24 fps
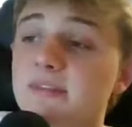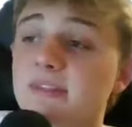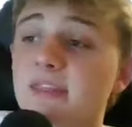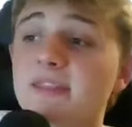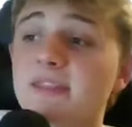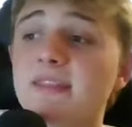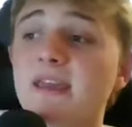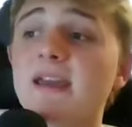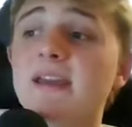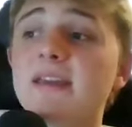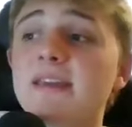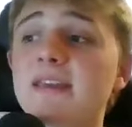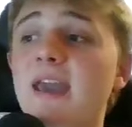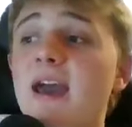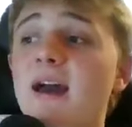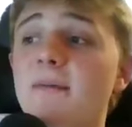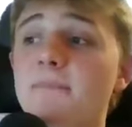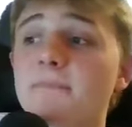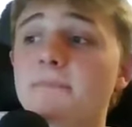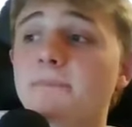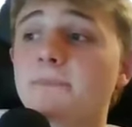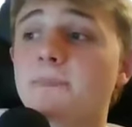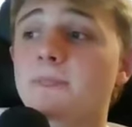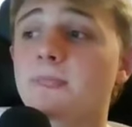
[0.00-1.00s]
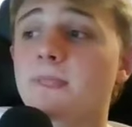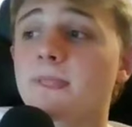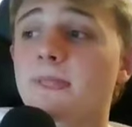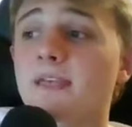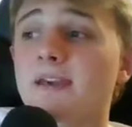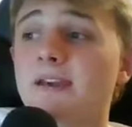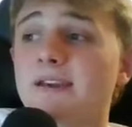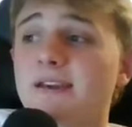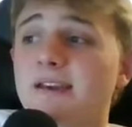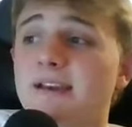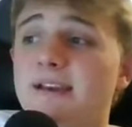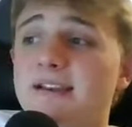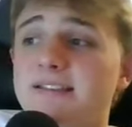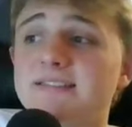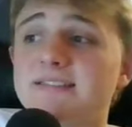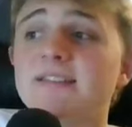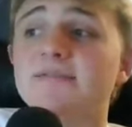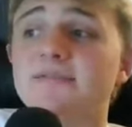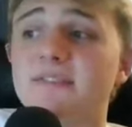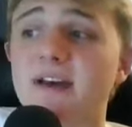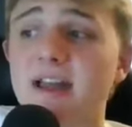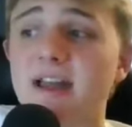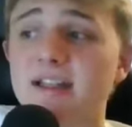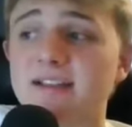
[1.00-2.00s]
The nightcap is
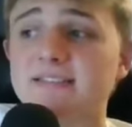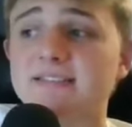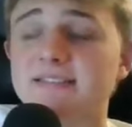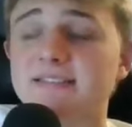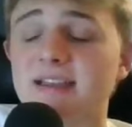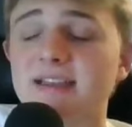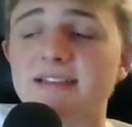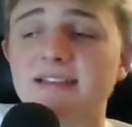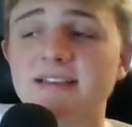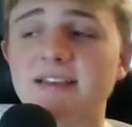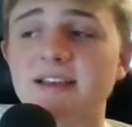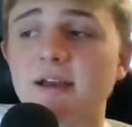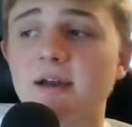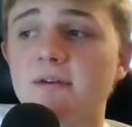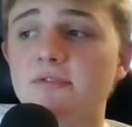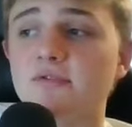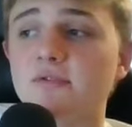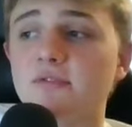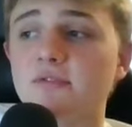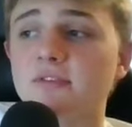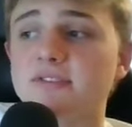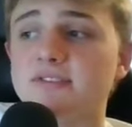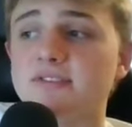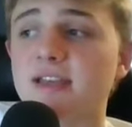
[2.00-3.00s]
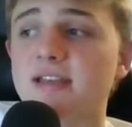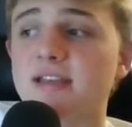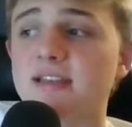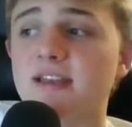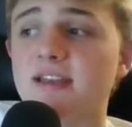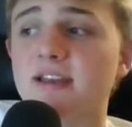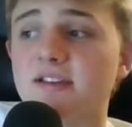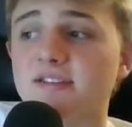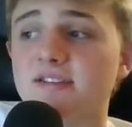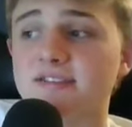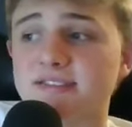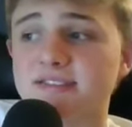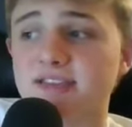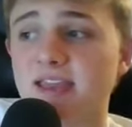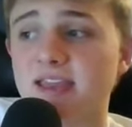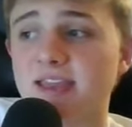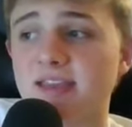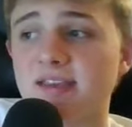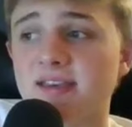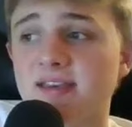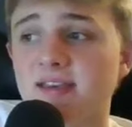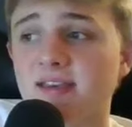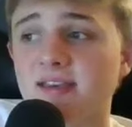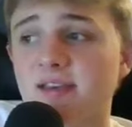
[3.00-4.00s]
Nevada, San, Di- uh, San Diego
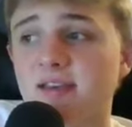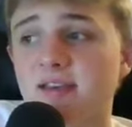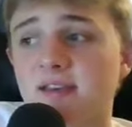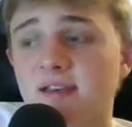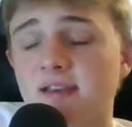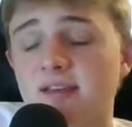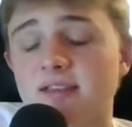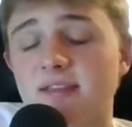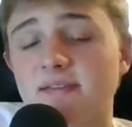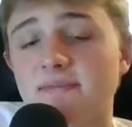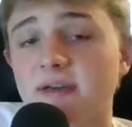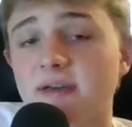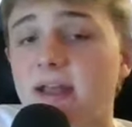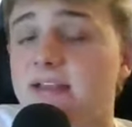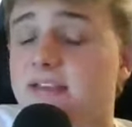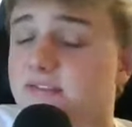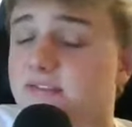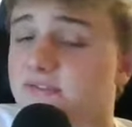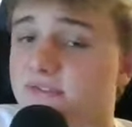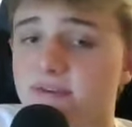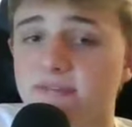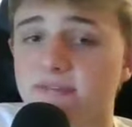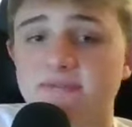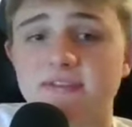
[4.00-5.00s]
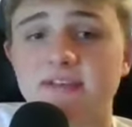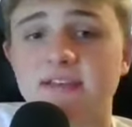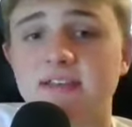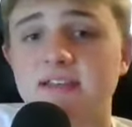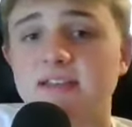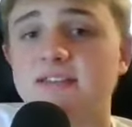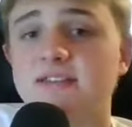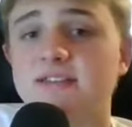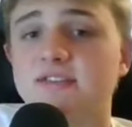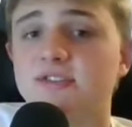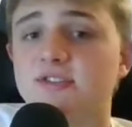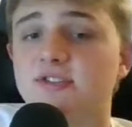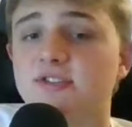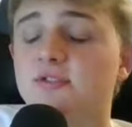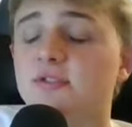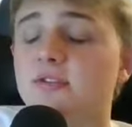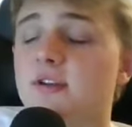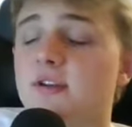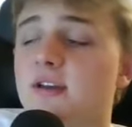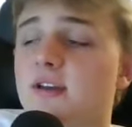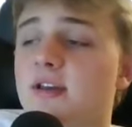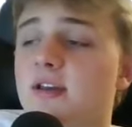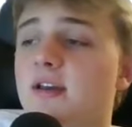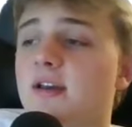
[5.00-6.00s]
State. Nevada's 15 and 2.
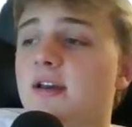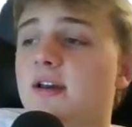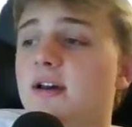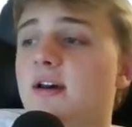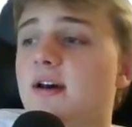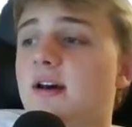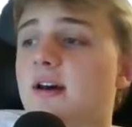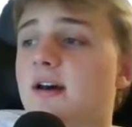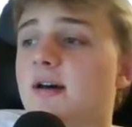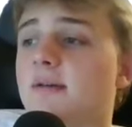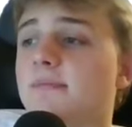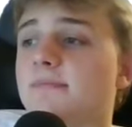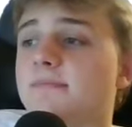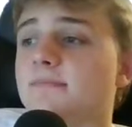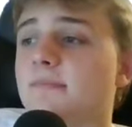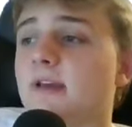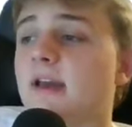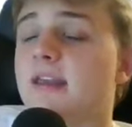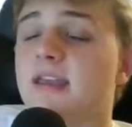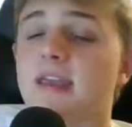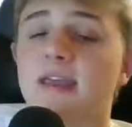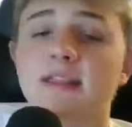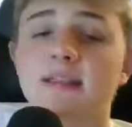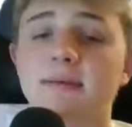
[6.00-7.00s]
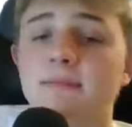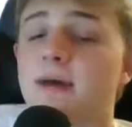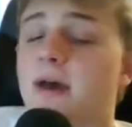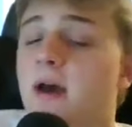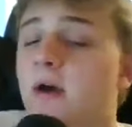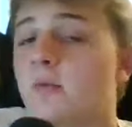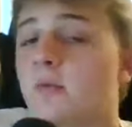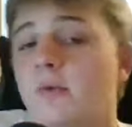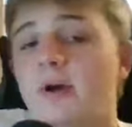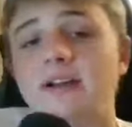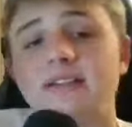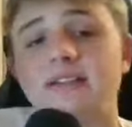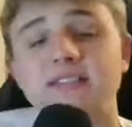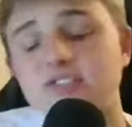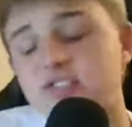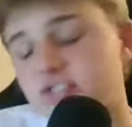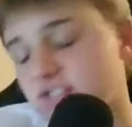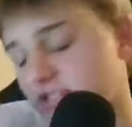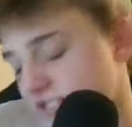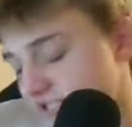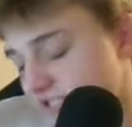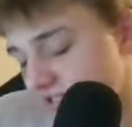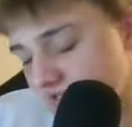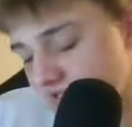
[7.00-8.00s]
Um, again, the Mountain West is
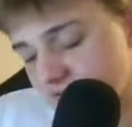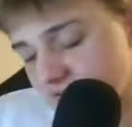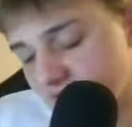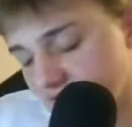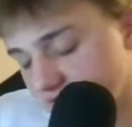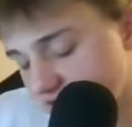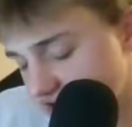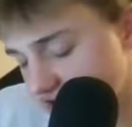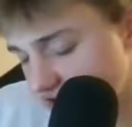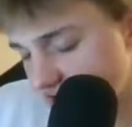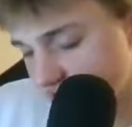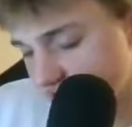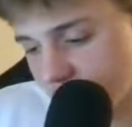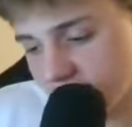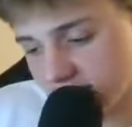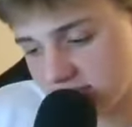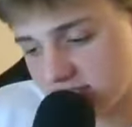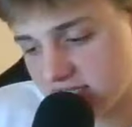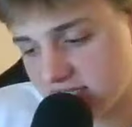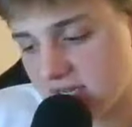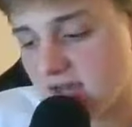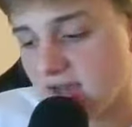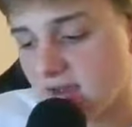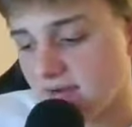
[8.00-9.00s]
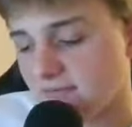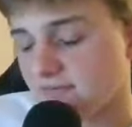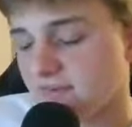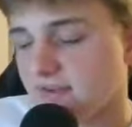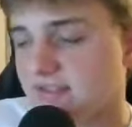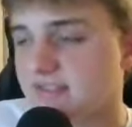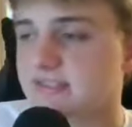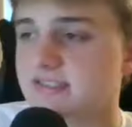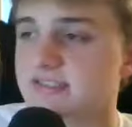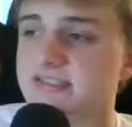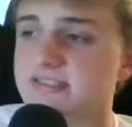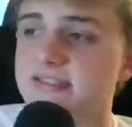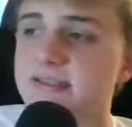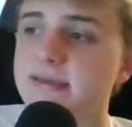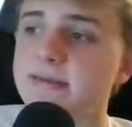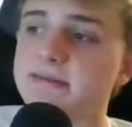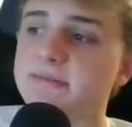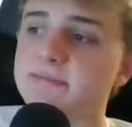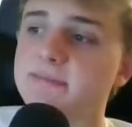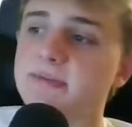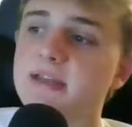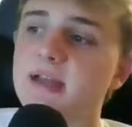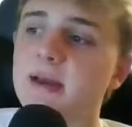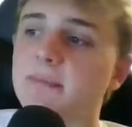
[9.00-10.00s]
just such a strange conference. These
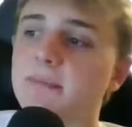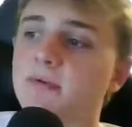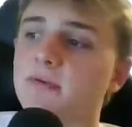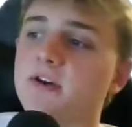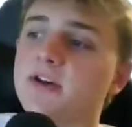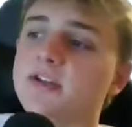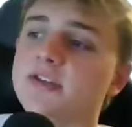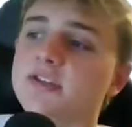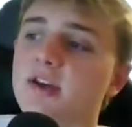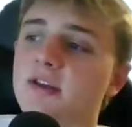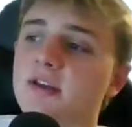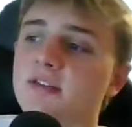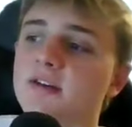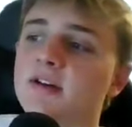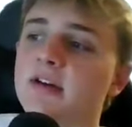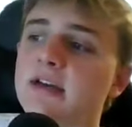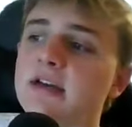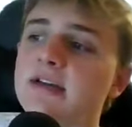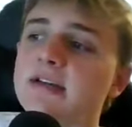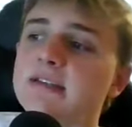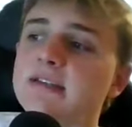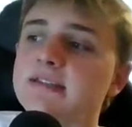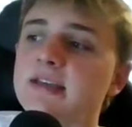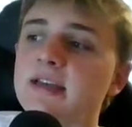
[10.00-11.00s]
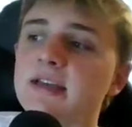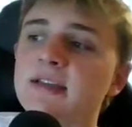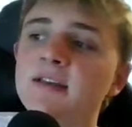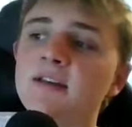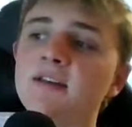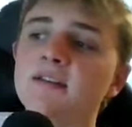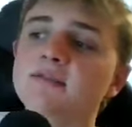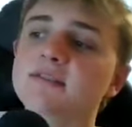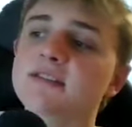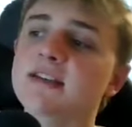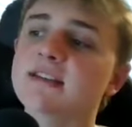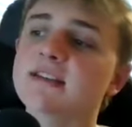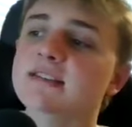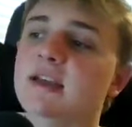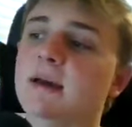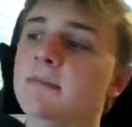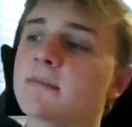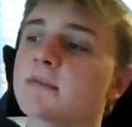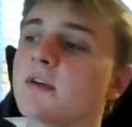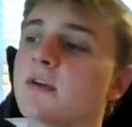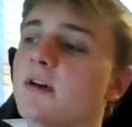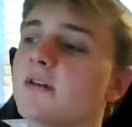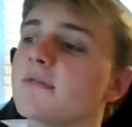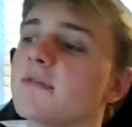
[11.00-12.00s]
teams beat up on each other. San Diego State's
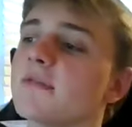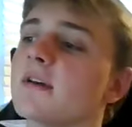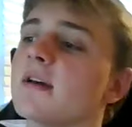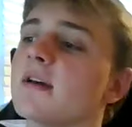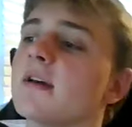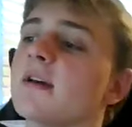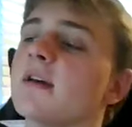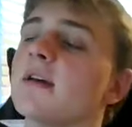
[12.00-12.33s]
coming off